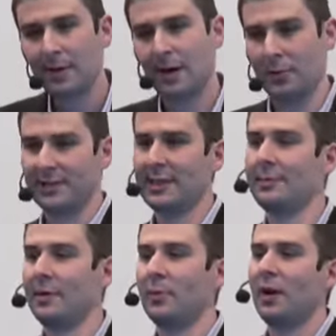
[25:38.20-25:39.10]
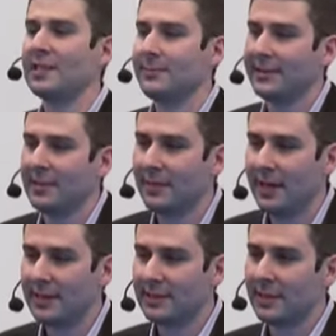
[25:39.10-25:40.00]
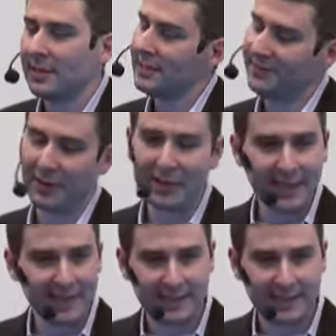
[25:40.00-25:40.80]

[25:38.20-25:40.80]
Always keep your prospect in mind. It's very